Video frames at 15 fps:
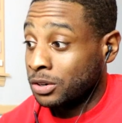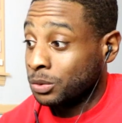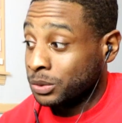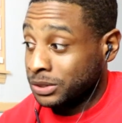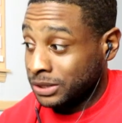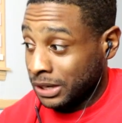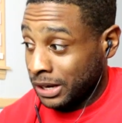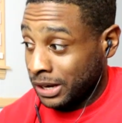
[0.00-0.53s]

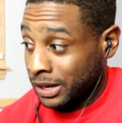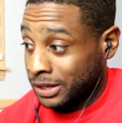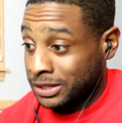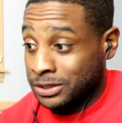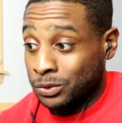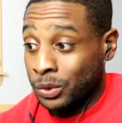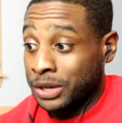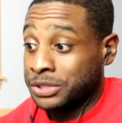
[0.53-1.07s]
Erwin die.
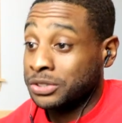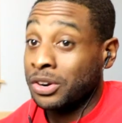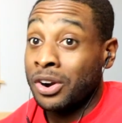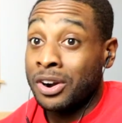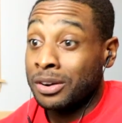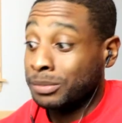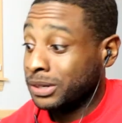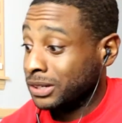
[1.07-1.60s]
He's watching
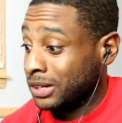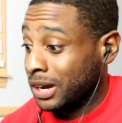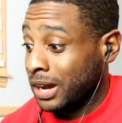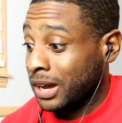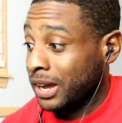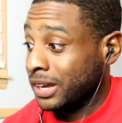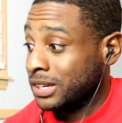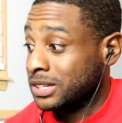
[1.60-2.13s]
Armin
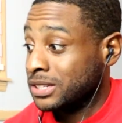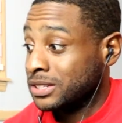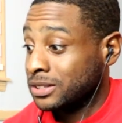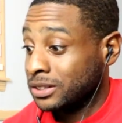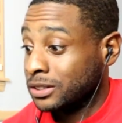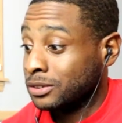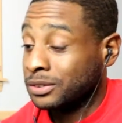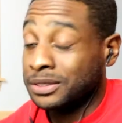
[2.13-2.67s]
die.
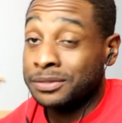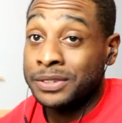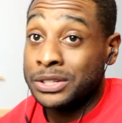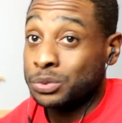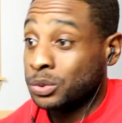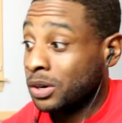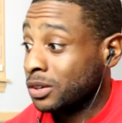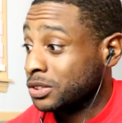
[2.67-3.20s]
He's literally
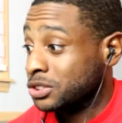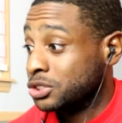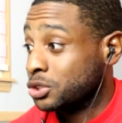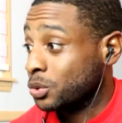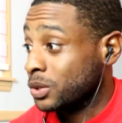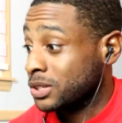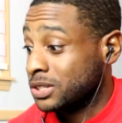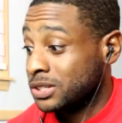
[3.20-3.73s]
faced with all these
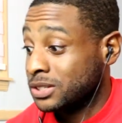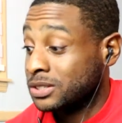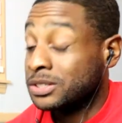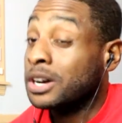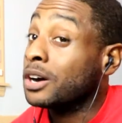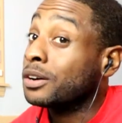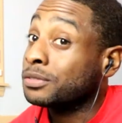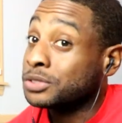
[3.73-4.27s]
choices,
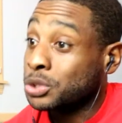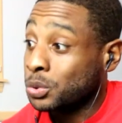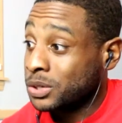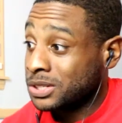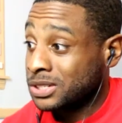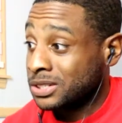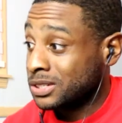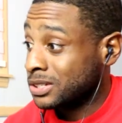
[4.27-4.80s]
tough
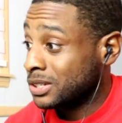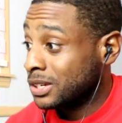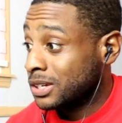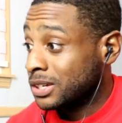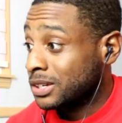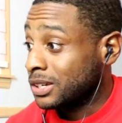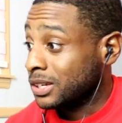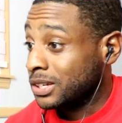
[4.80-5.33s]
choices,
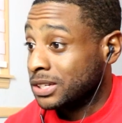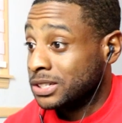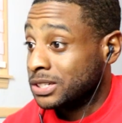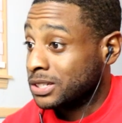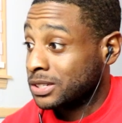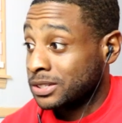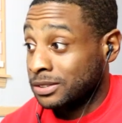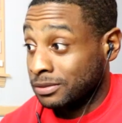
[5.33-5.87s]
and he
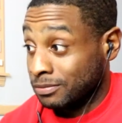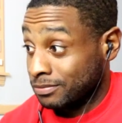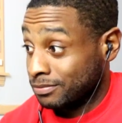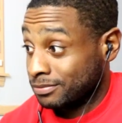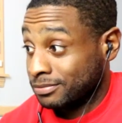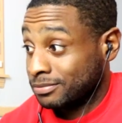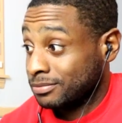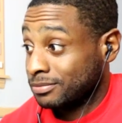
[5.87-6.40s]
just
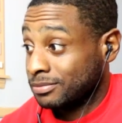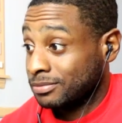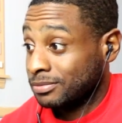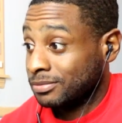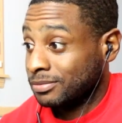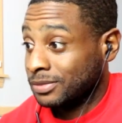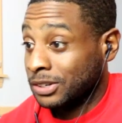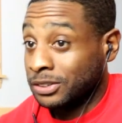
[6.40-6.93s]

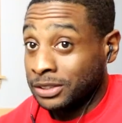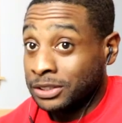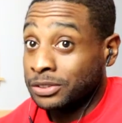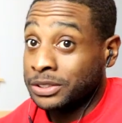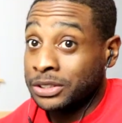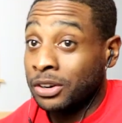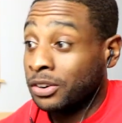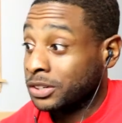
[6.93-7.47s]
they're
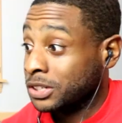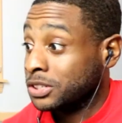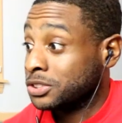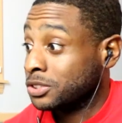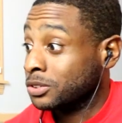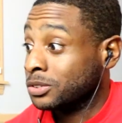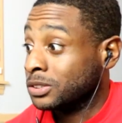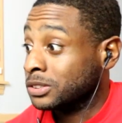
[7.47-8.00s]
literally on his
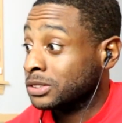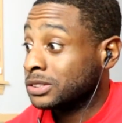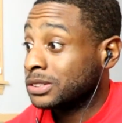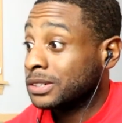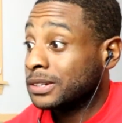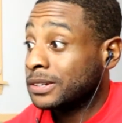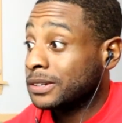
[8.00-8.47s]
shoulders.